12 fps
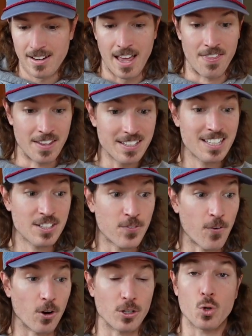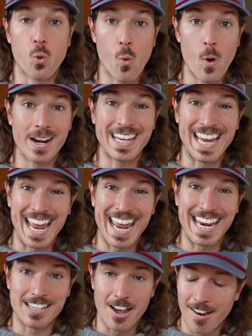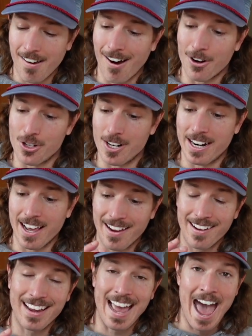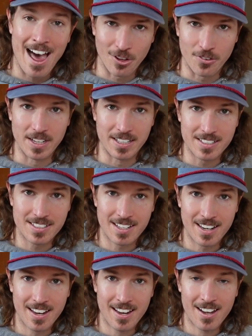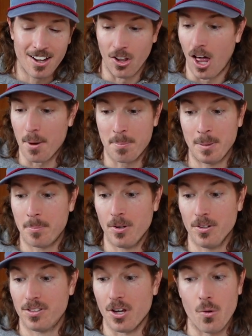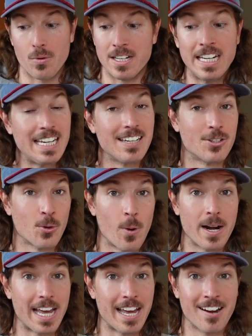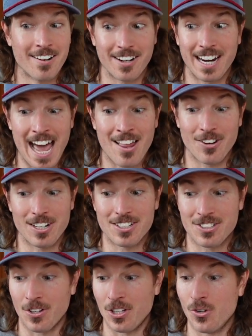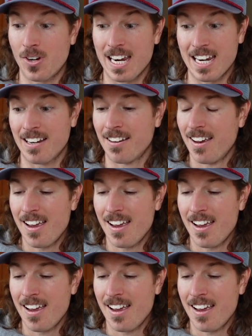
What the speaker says: And this is for 2,800 calories. A lot of people don't need 2,800 calories. So you can,